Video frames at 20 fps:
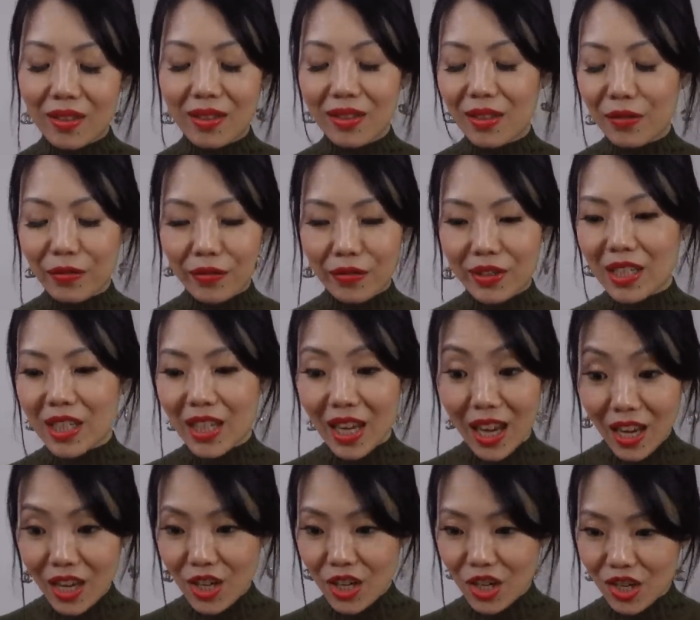different
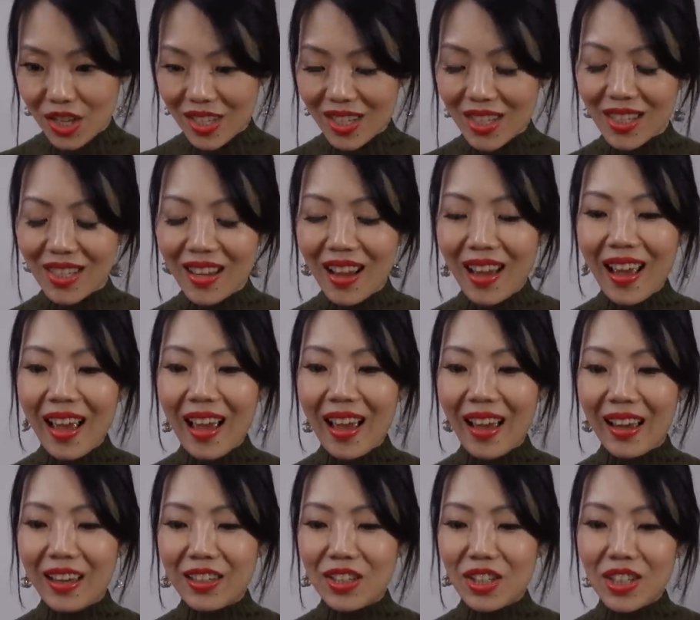ages
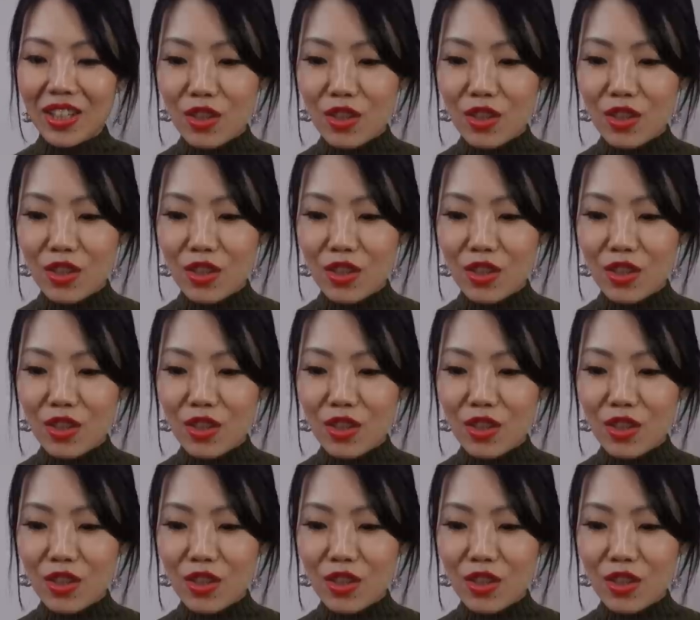and